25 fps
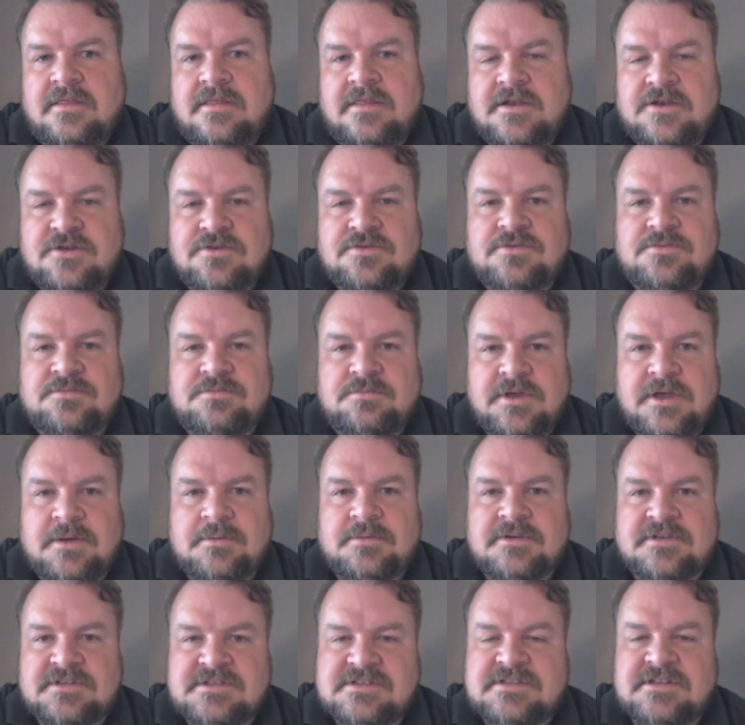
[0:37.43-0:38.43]
then you'll be
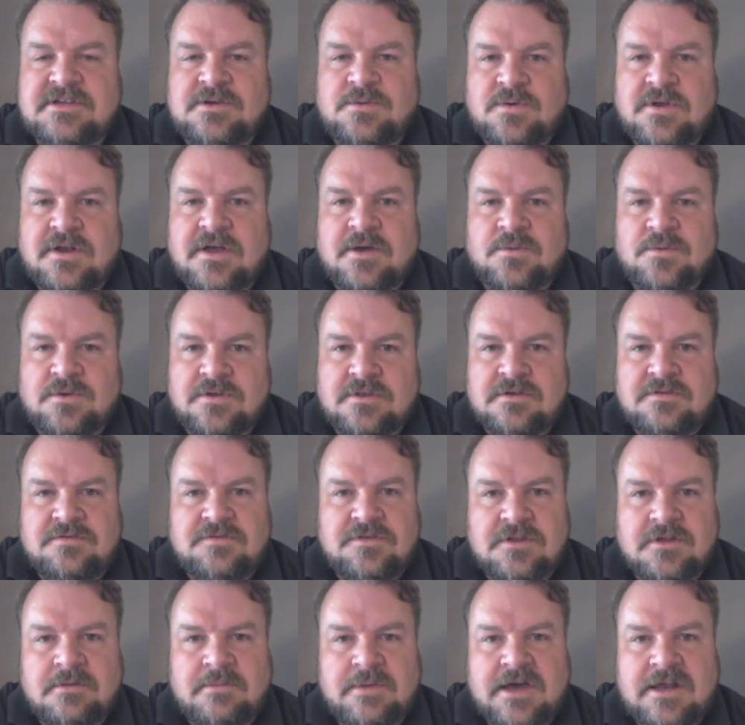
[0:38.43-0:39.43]
able to see what I really
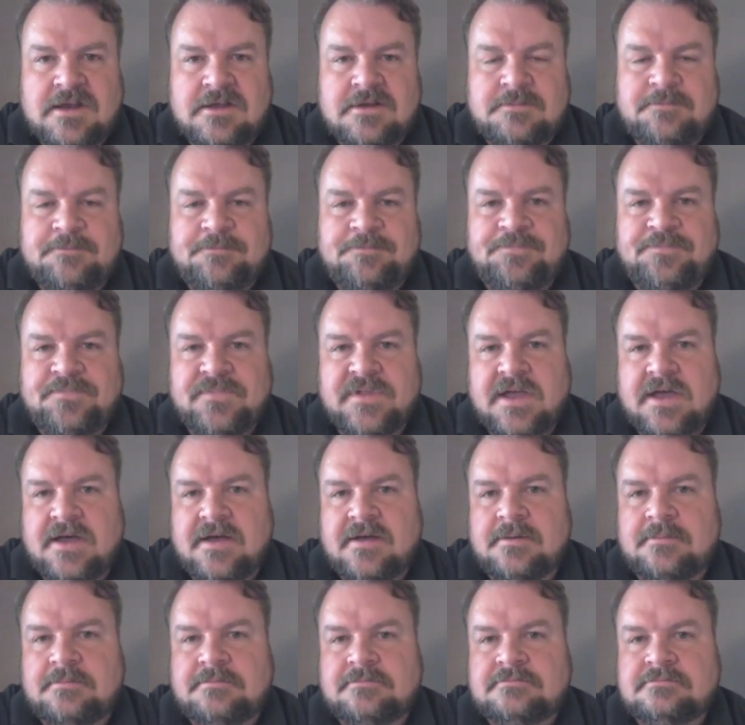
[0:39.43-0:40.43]
feel about it.
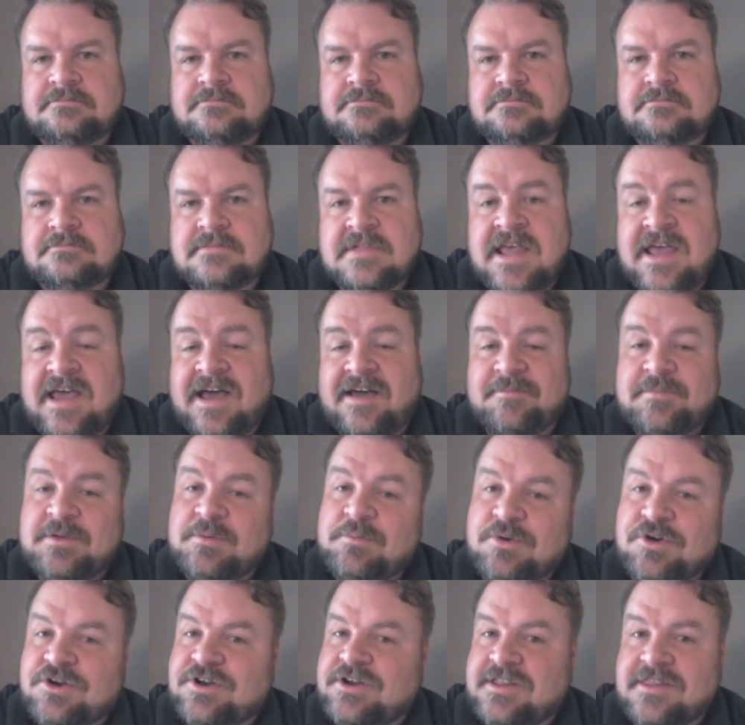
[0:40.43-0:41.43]
I've
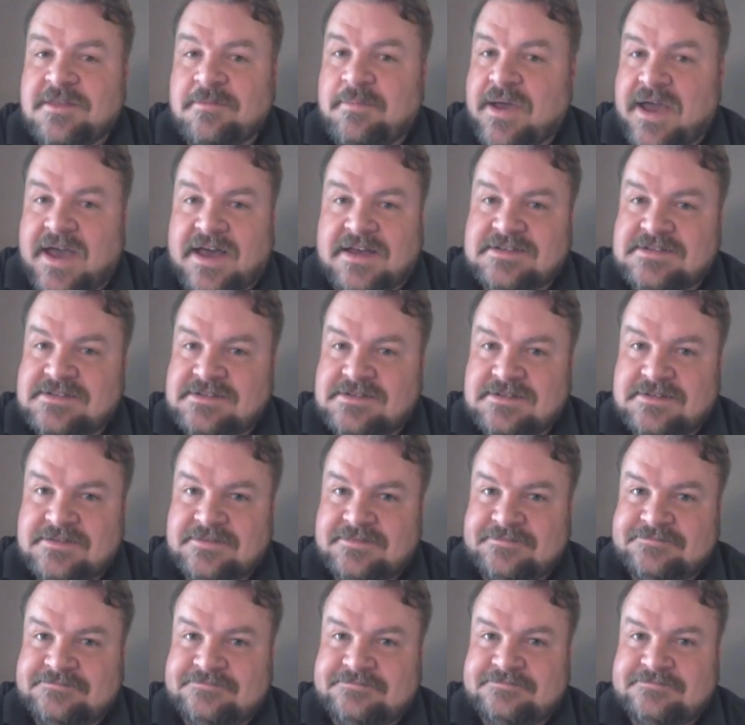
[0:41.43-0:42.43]
been burned in the past.
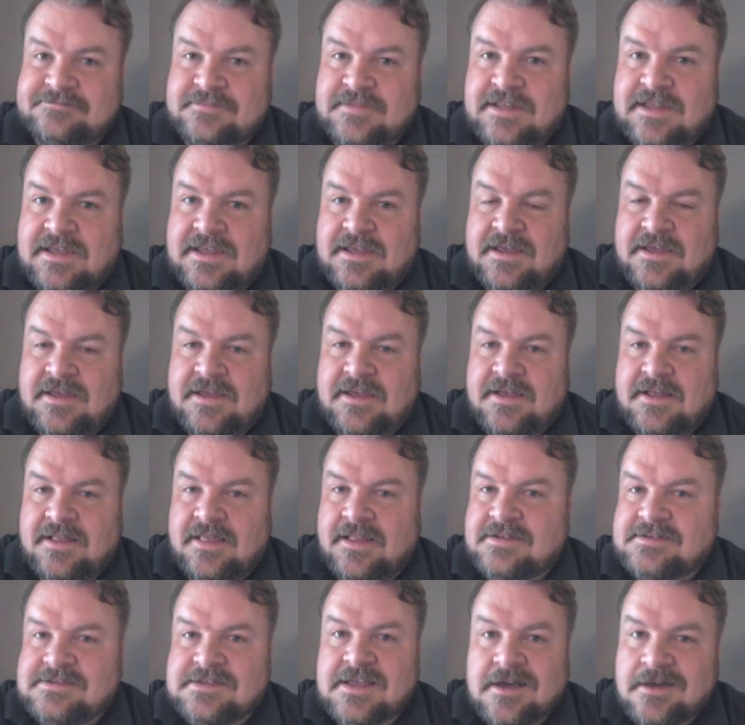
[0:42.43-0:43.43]

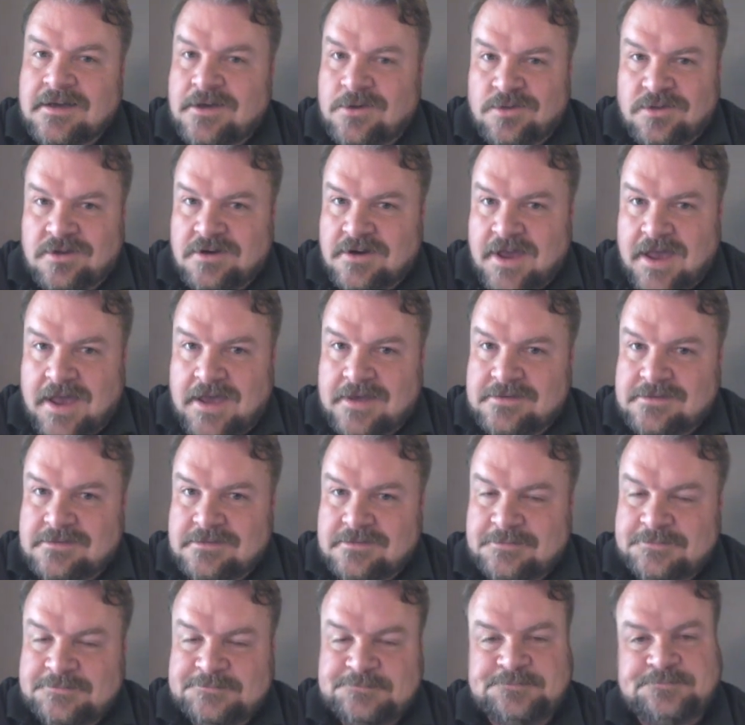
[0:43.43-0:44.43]
Let's not go there,
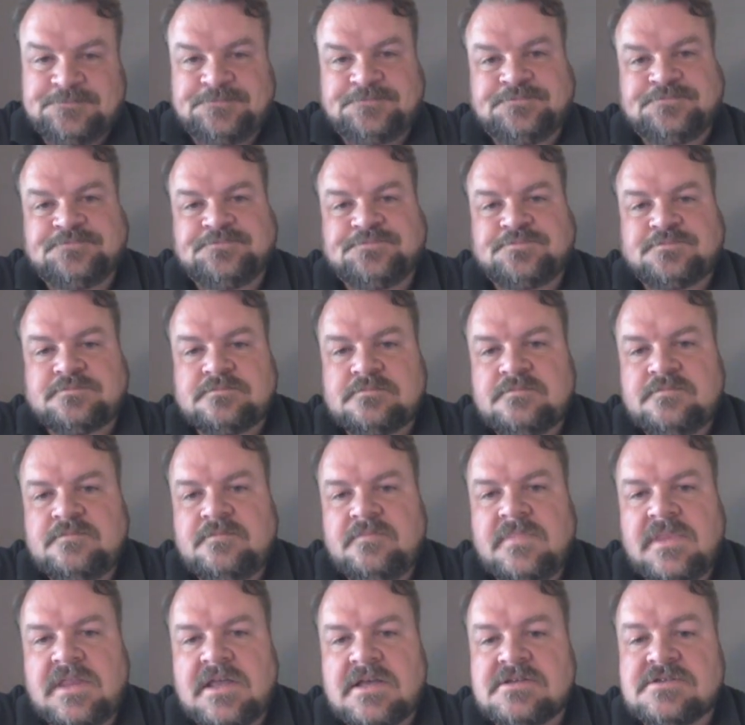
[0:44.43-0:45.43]
guys.
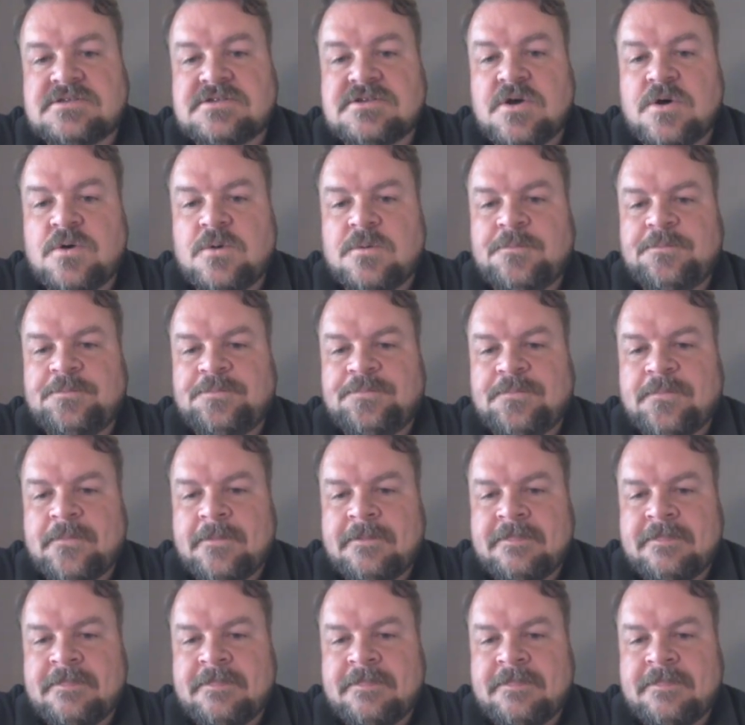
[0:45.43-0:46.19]
So